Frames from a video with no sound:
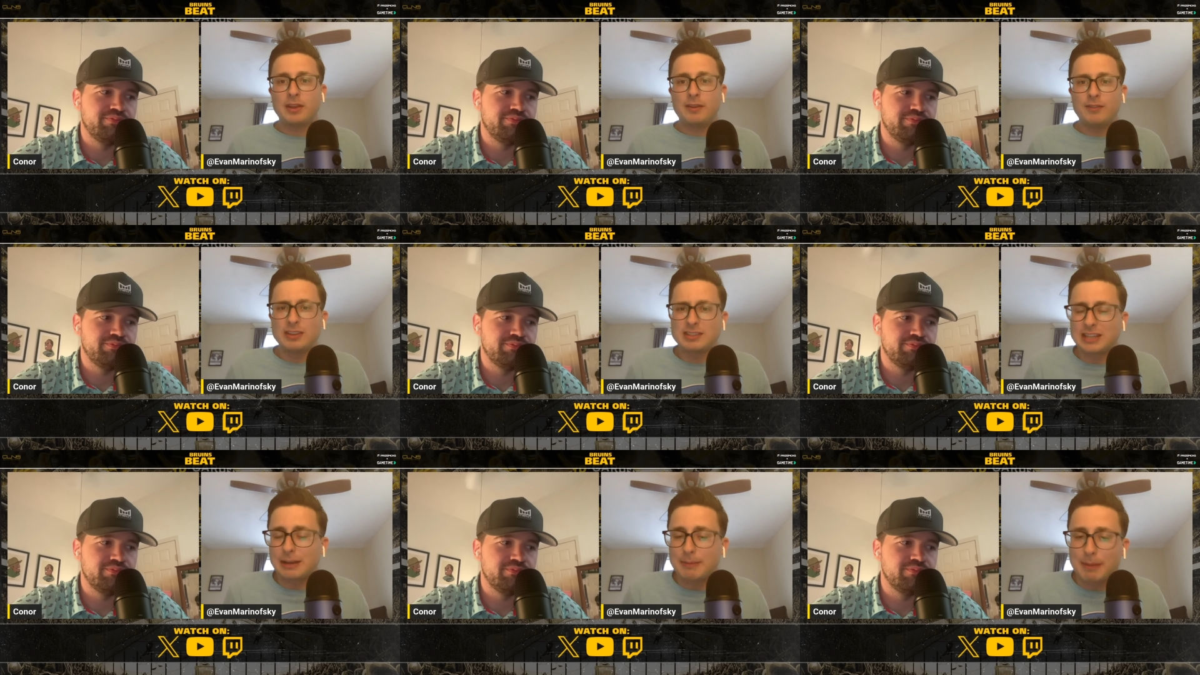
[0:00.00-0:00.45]

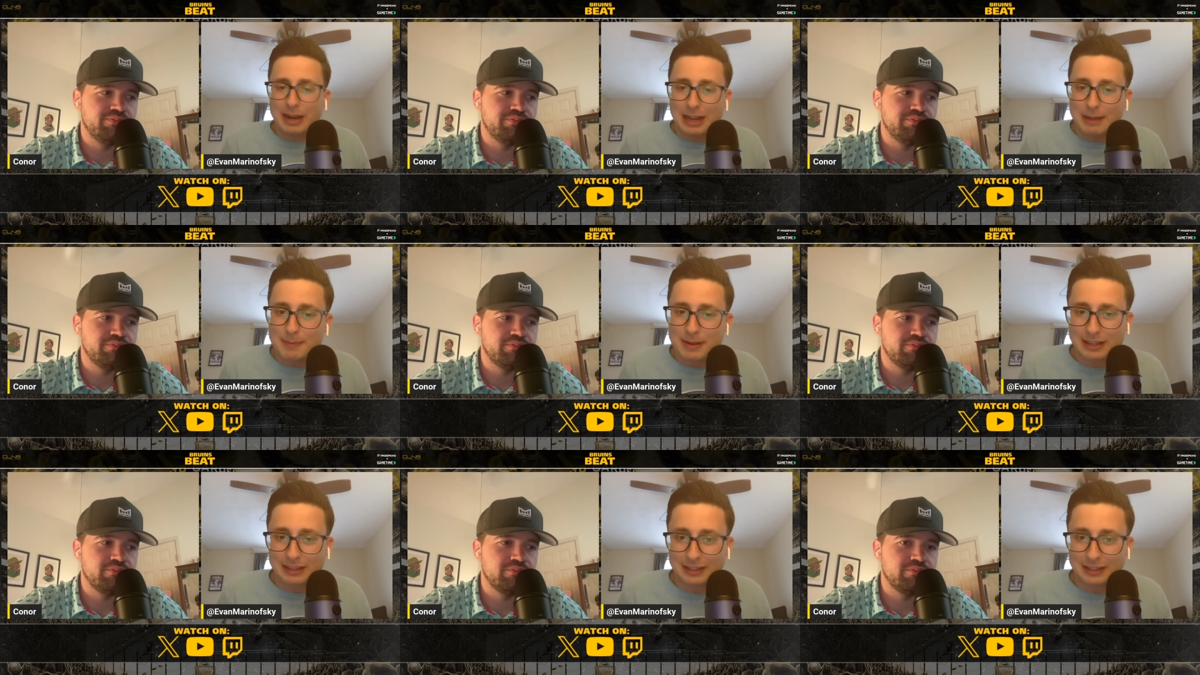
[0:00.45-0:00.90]
Speaker 1: Feels like it might
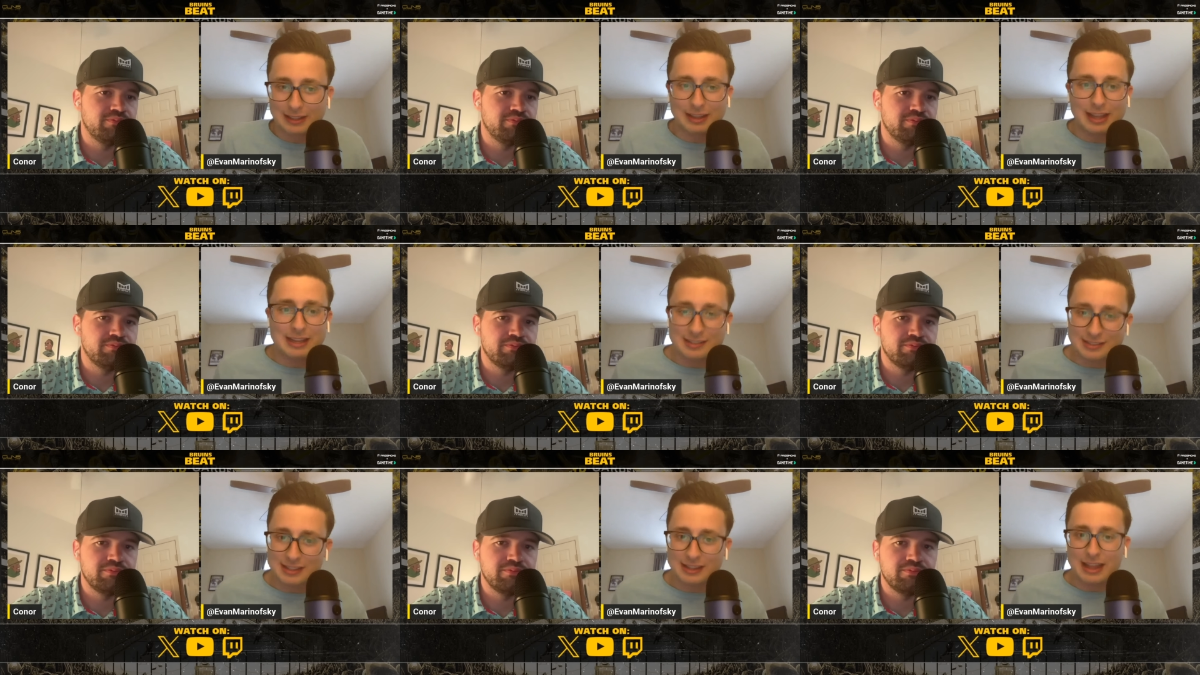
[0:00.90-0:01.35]
come in a little
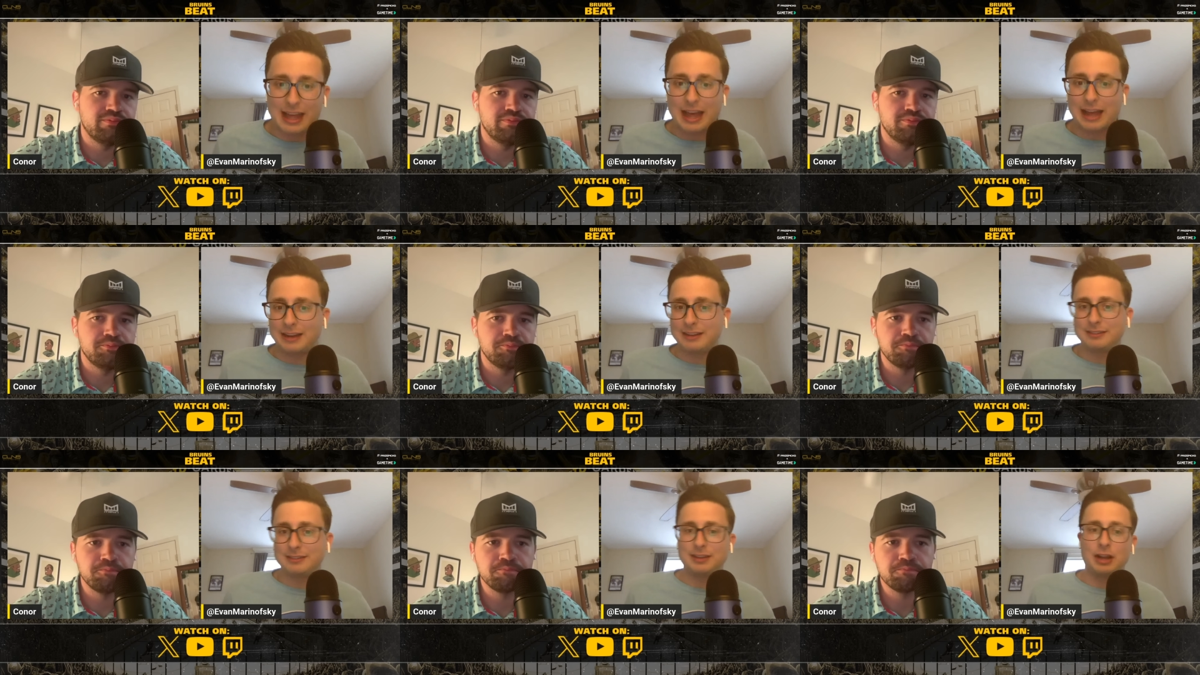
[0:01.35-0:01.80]
less than
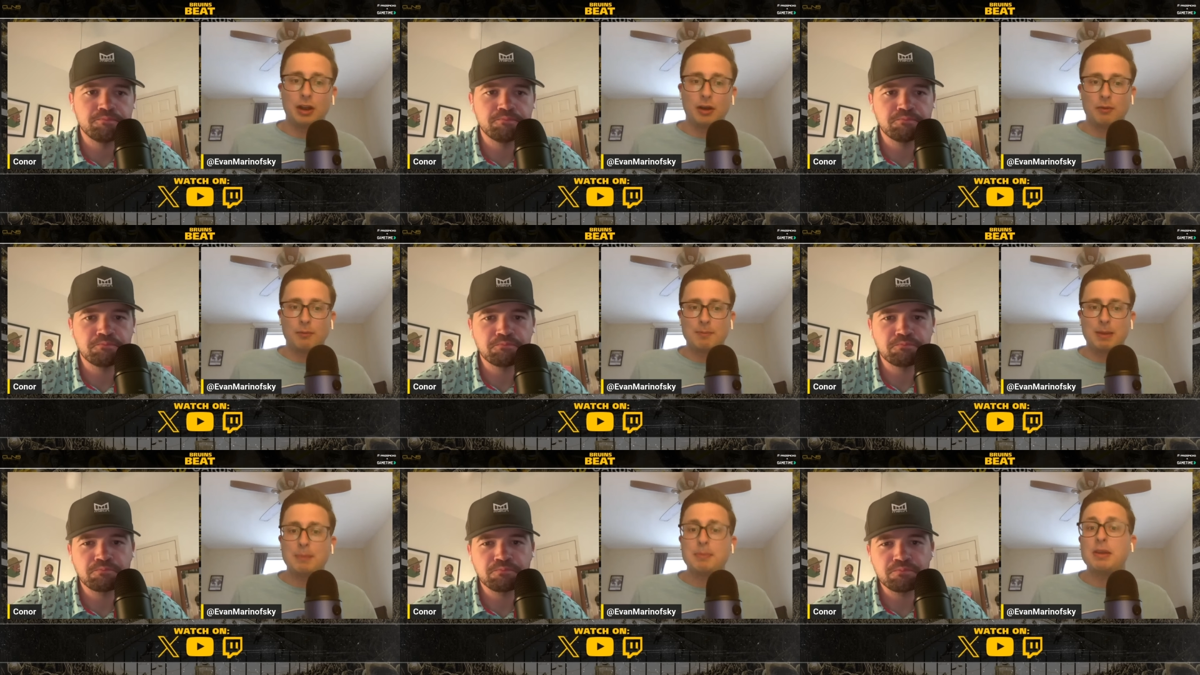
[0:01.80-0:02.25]
that. You
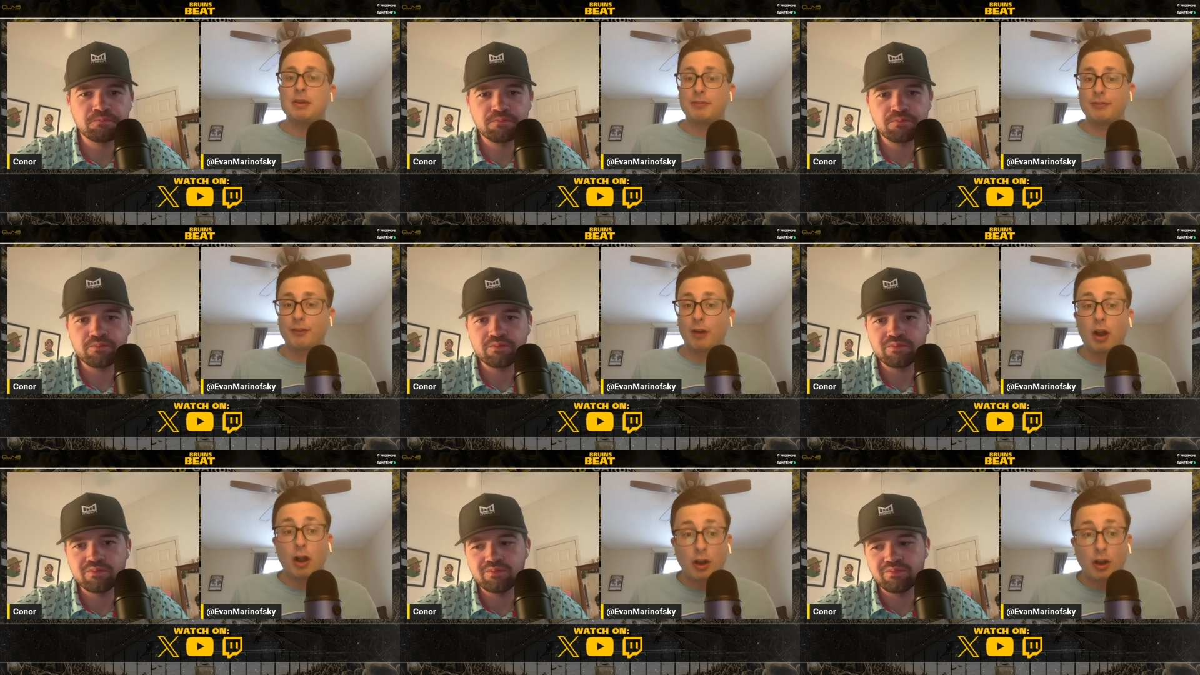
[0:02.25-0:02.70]
know, maybe a
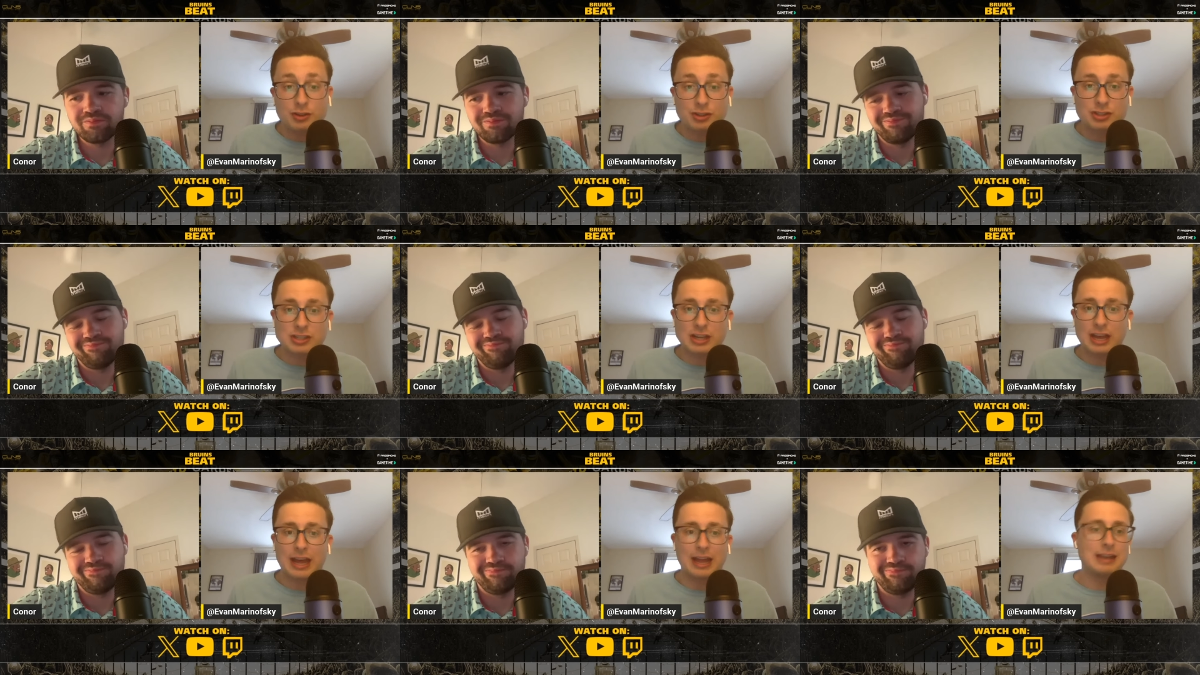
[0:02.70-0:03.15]

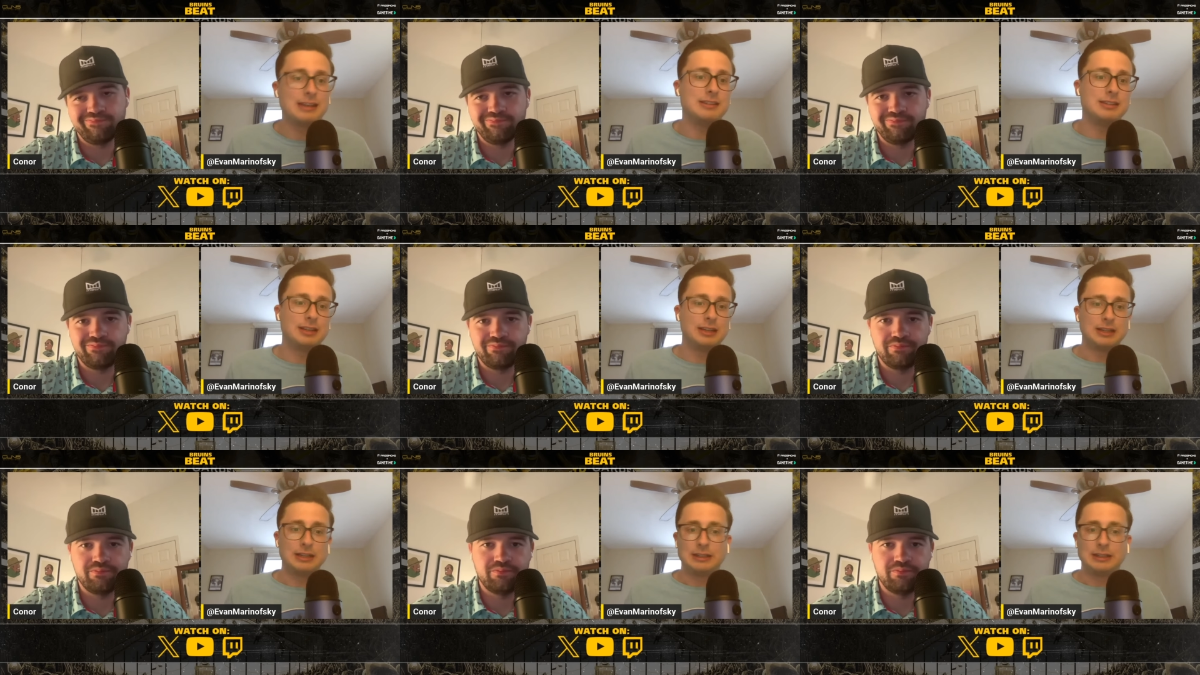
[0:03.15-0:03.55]
first and